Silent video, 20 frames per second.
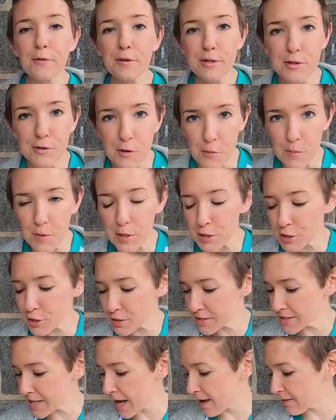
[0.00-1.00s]
you so much,
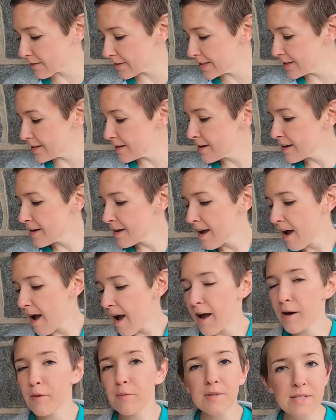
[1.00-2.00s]
Sally.
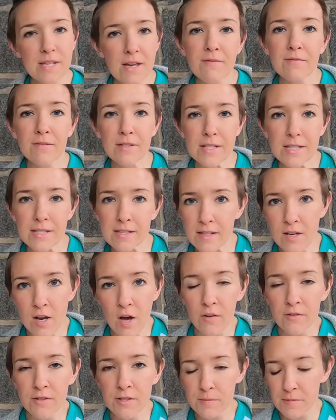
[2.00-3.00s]
I will definitely send
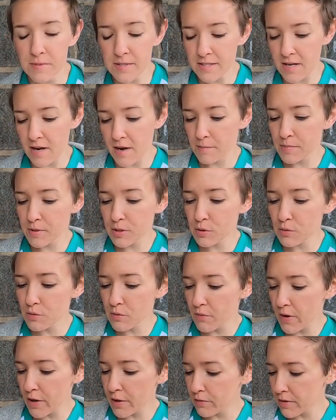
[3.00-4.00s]
off some stamps to
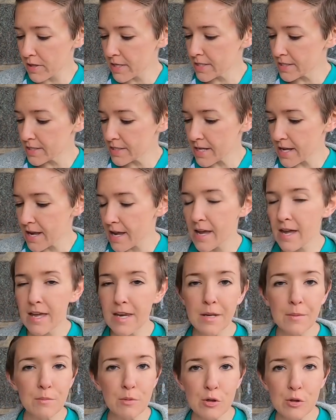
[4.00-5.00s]
the veterans,
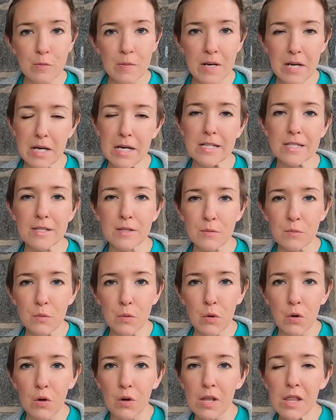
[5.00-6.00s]
and I'm sure my cousin
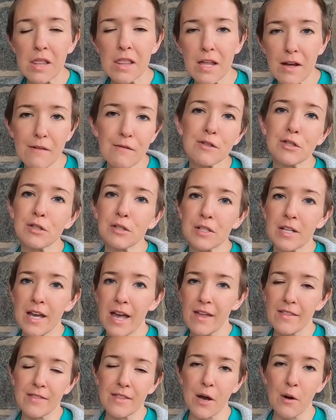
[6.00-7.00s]
will love to look
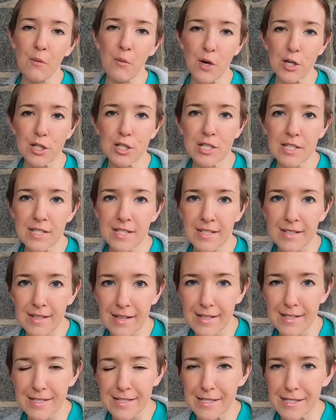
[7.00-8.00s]
at that Washington,
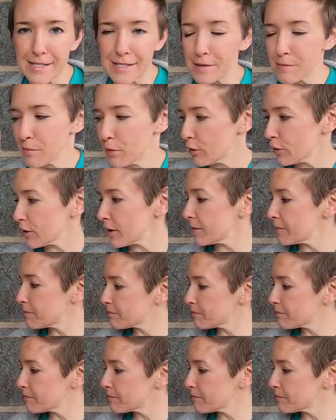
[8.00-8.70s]
D.C. book